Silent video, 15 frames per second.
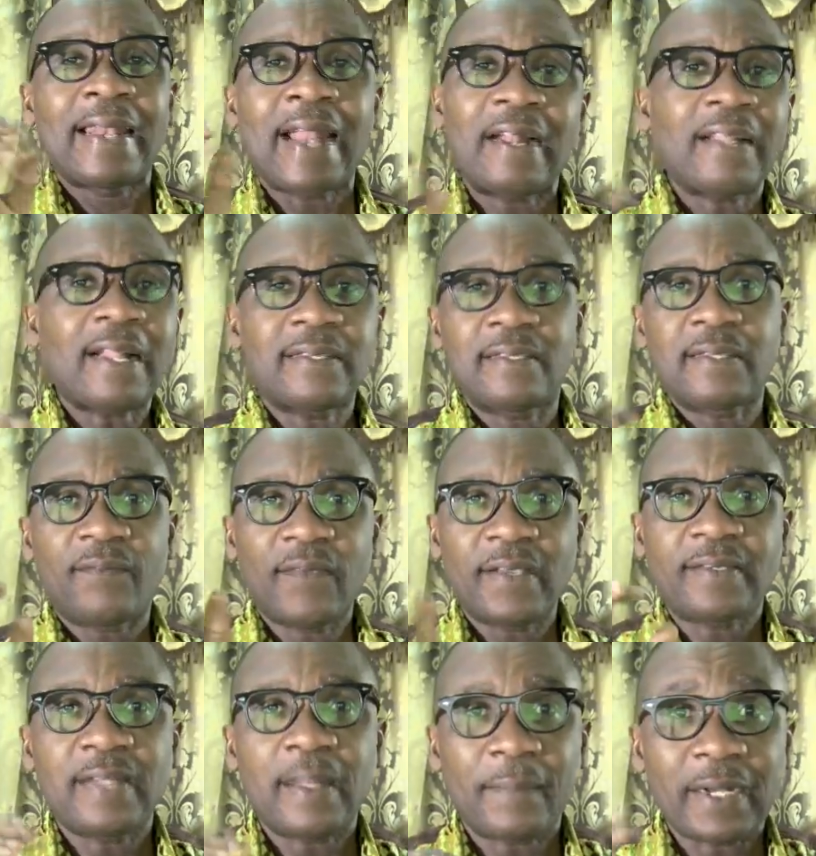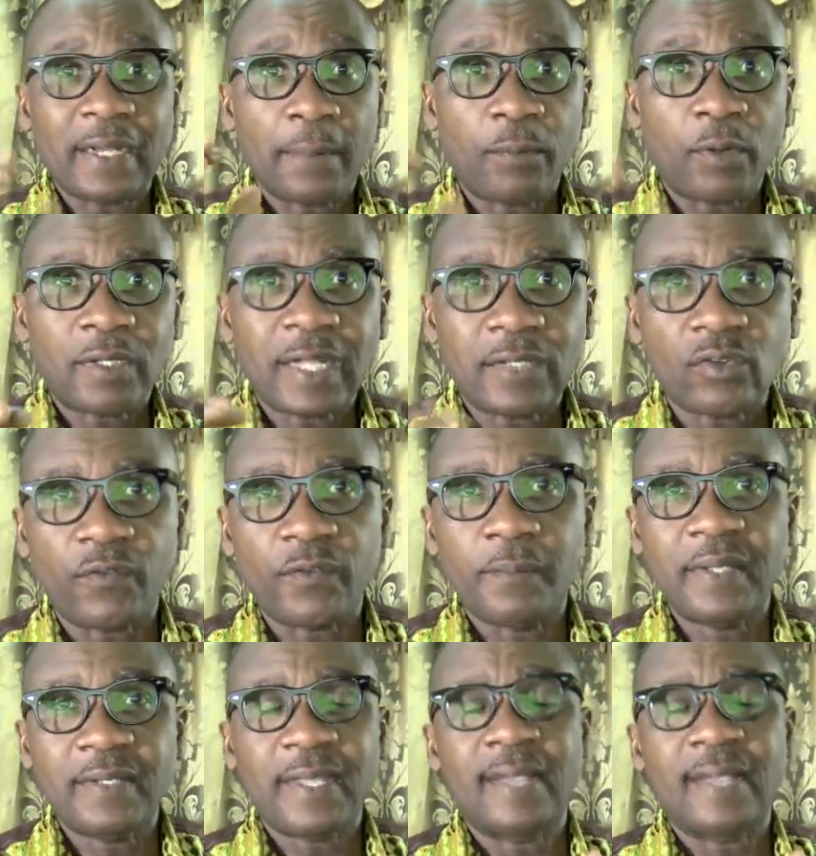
Now, that is the first thing about the importance of image